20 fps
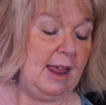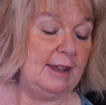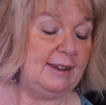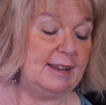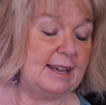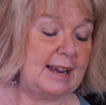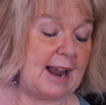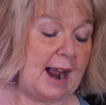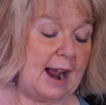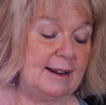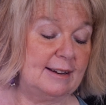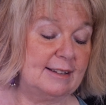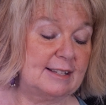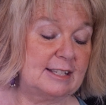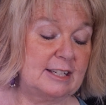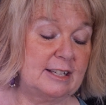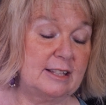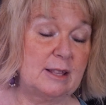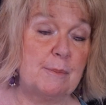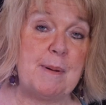and to guide
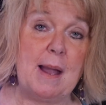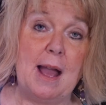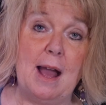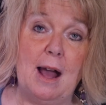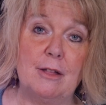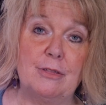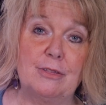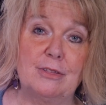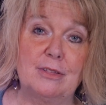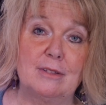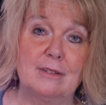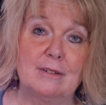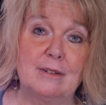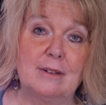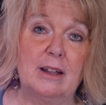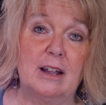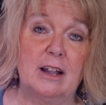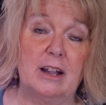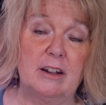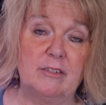us to the path
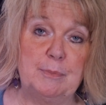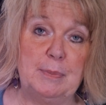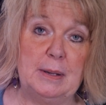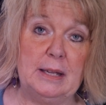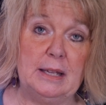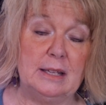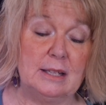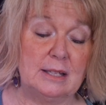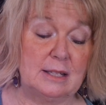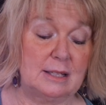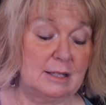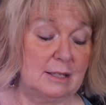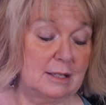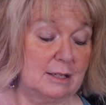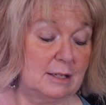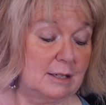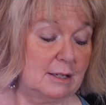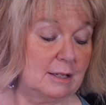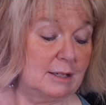of peace.